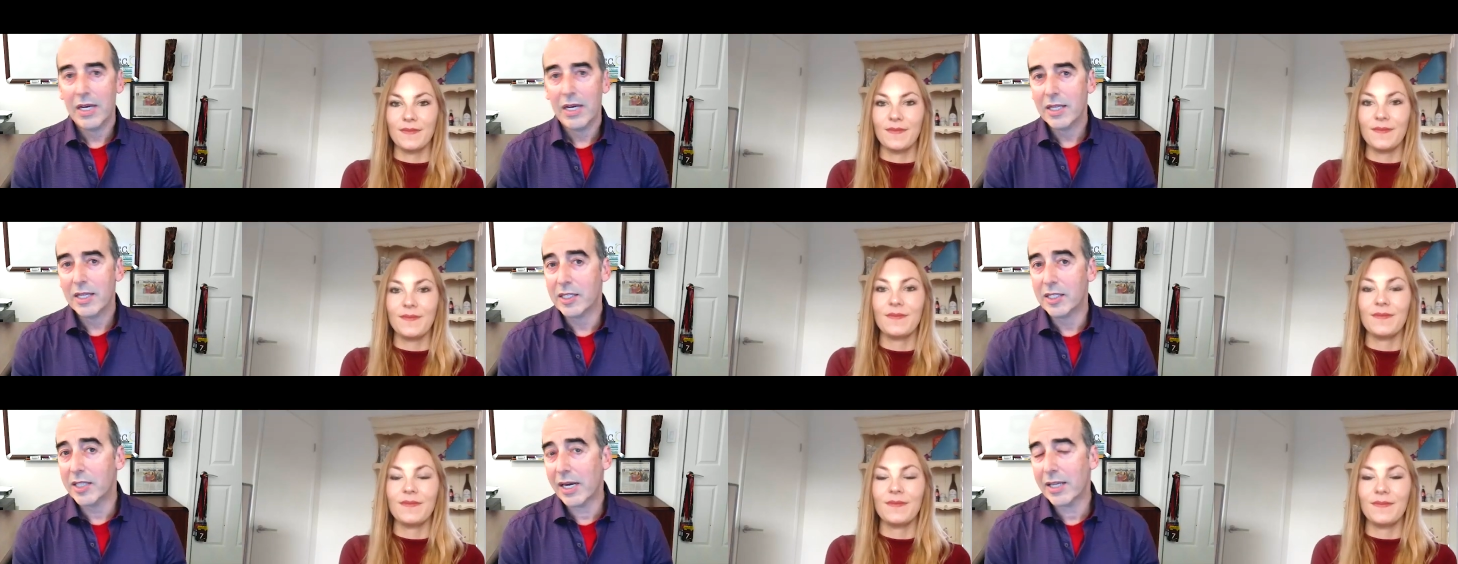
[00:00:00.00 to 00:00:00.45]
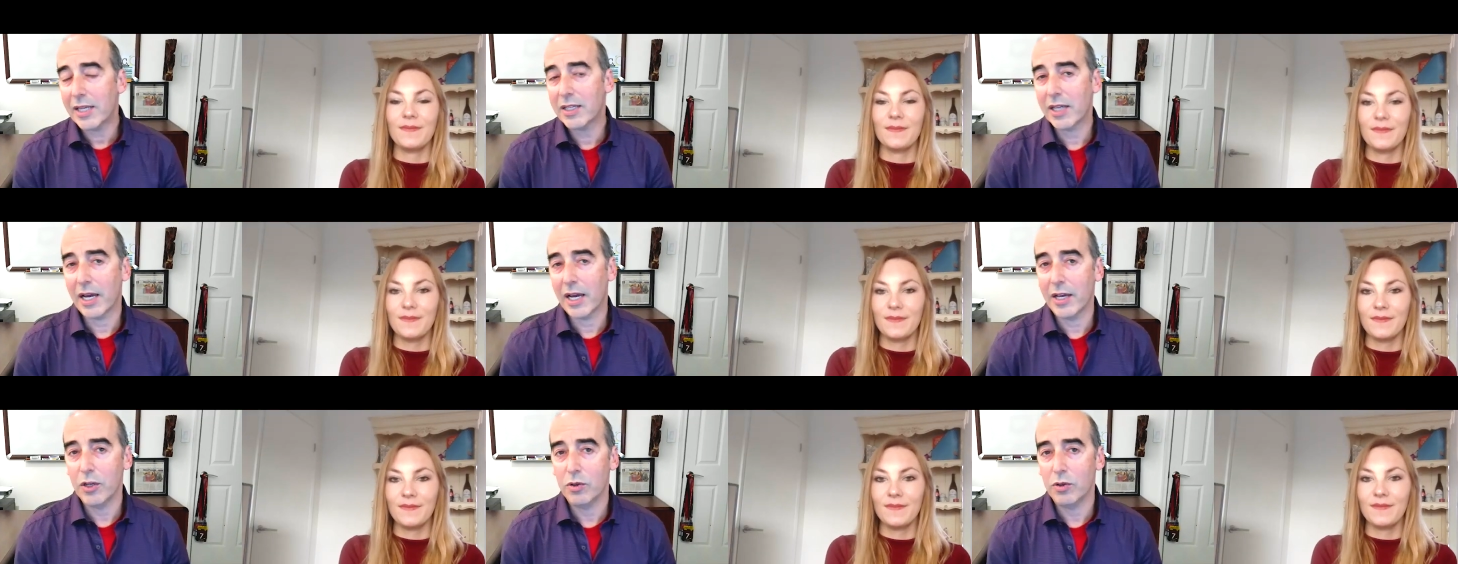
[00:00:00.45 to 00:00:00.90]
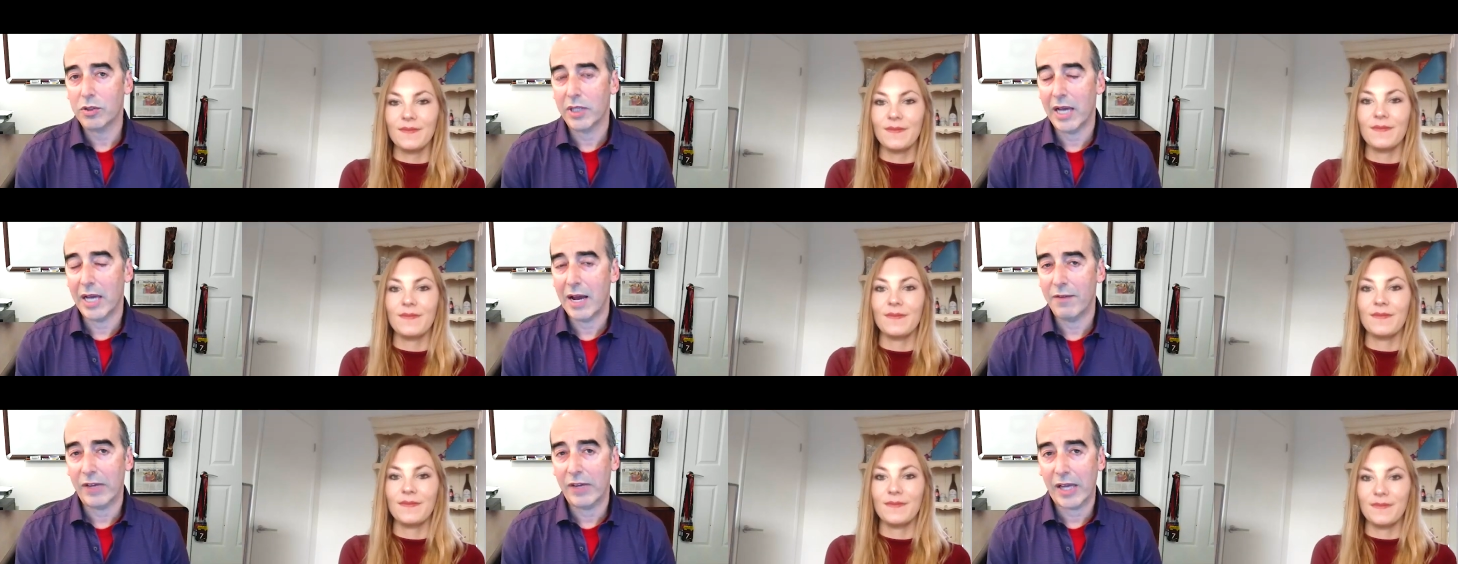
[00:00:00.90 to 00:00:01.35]
Speaker 1: The second thing I usually
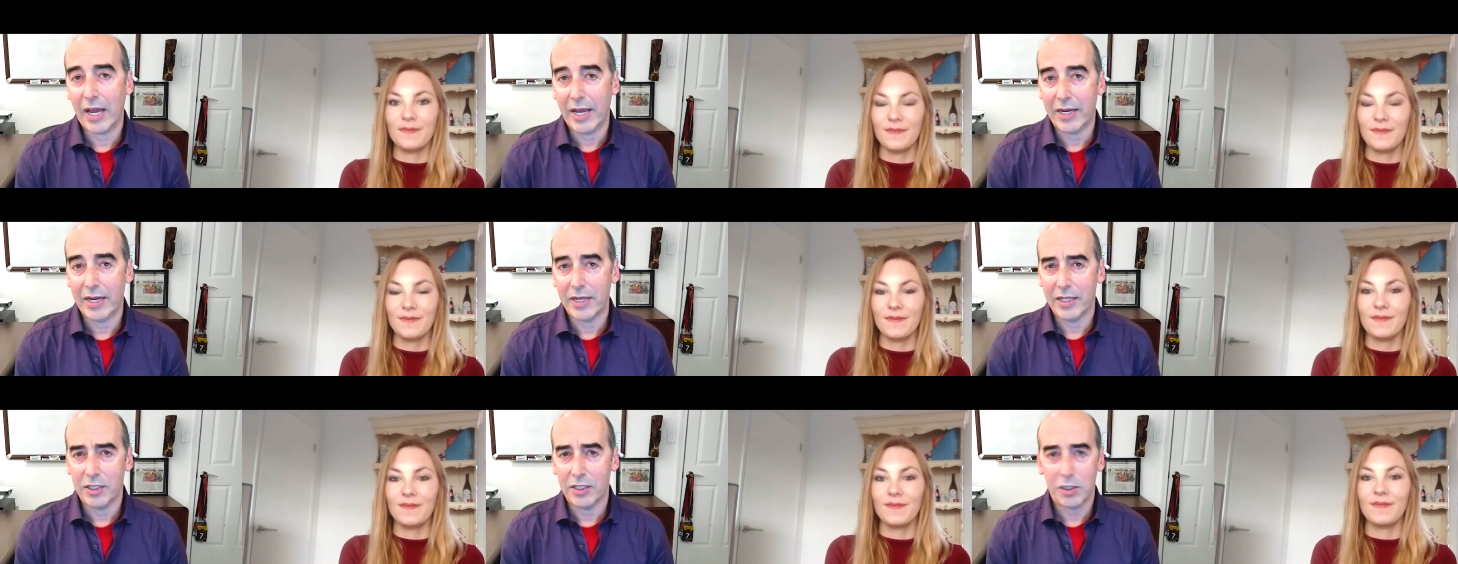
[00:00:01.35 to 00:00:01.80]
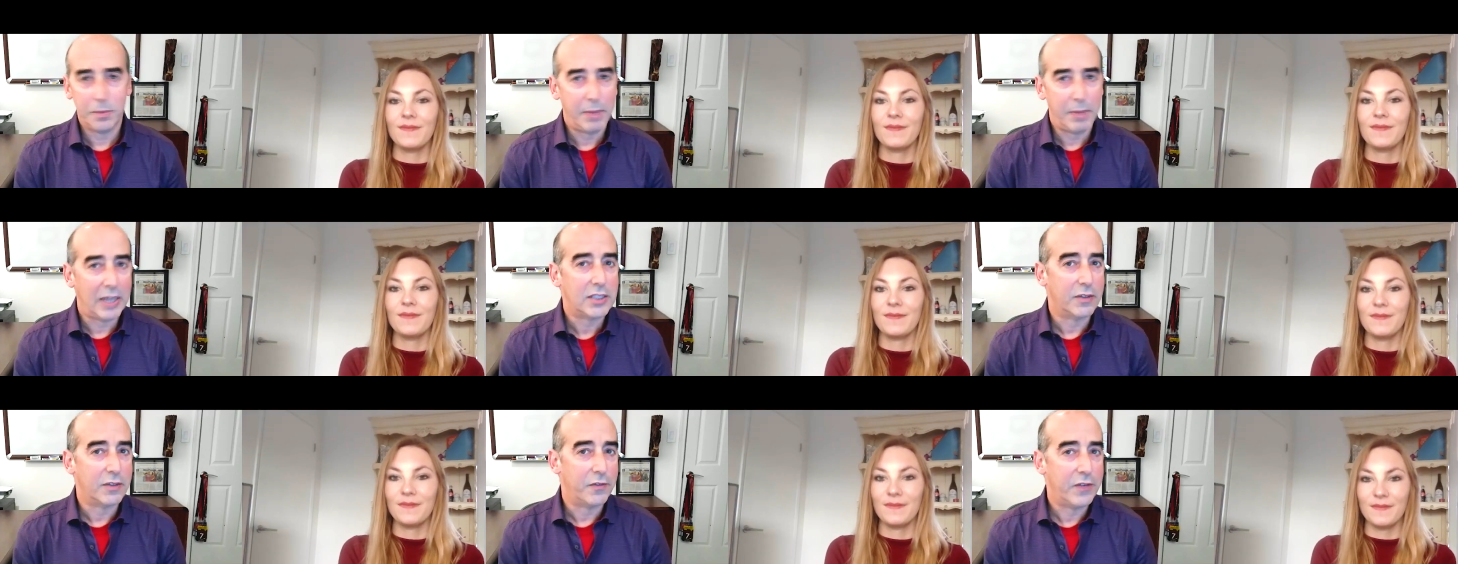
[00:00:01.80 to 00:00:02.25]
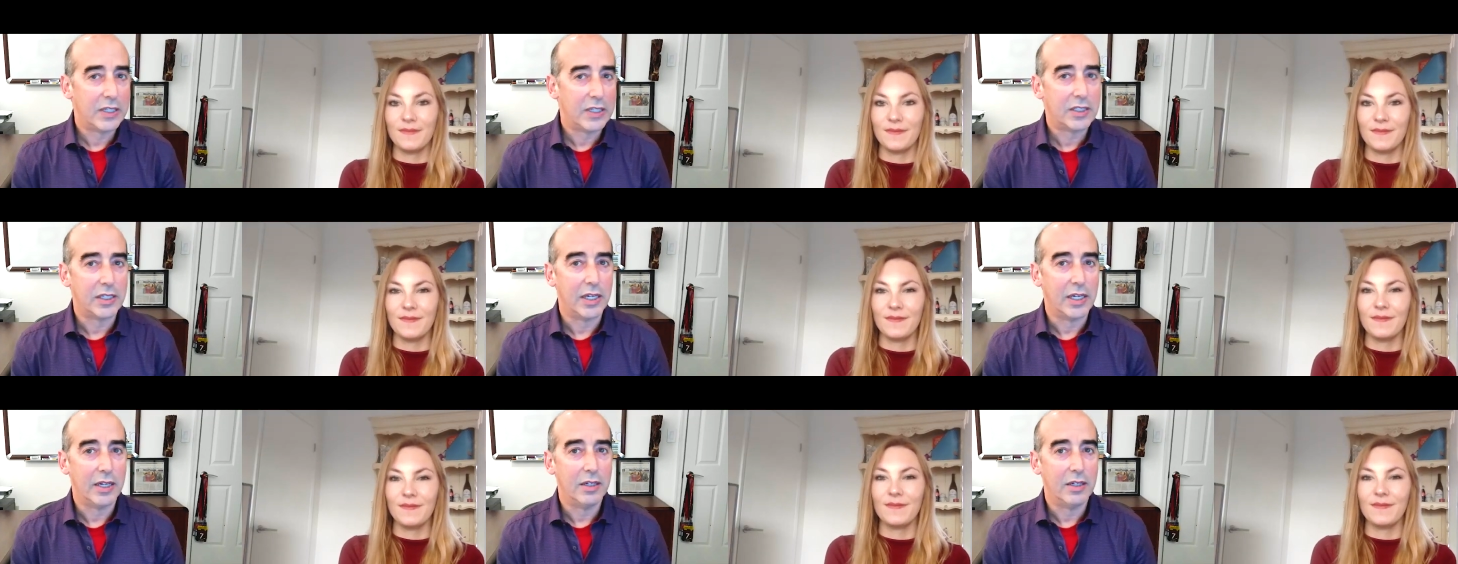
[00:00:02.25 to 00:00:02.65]
advocate is specificity.